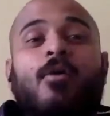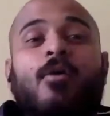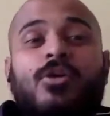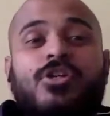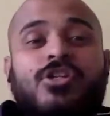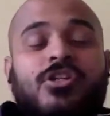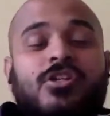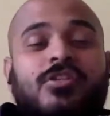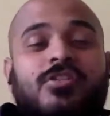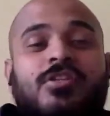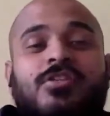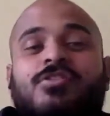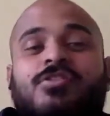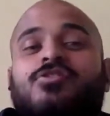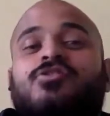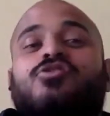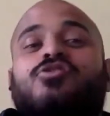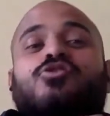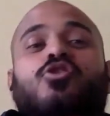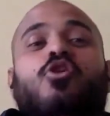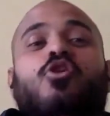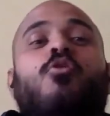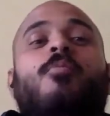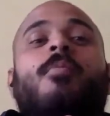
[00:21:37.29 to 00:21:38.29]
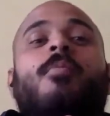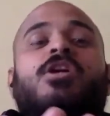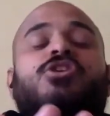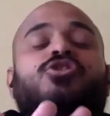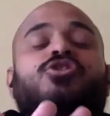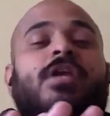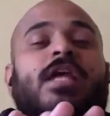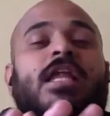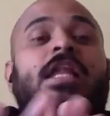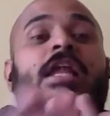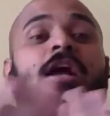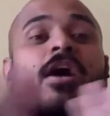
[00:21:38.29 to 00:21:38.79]
languages and so
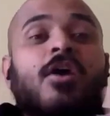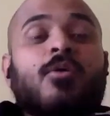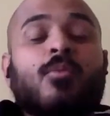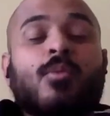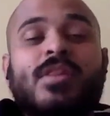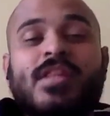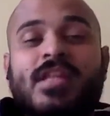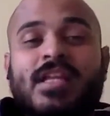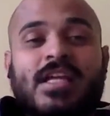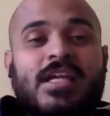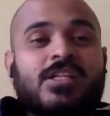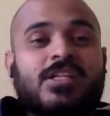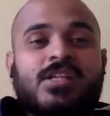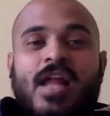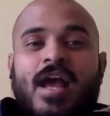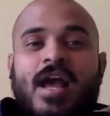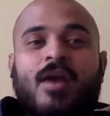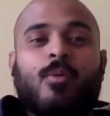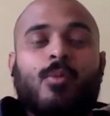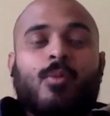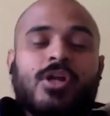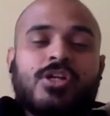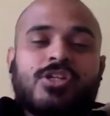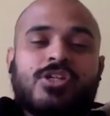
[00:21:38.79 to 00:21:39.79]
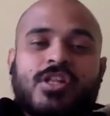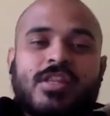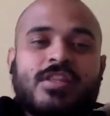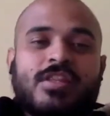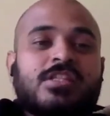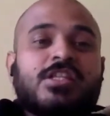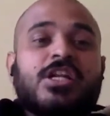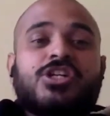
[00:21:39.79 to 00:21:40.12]
much you can learn within each language.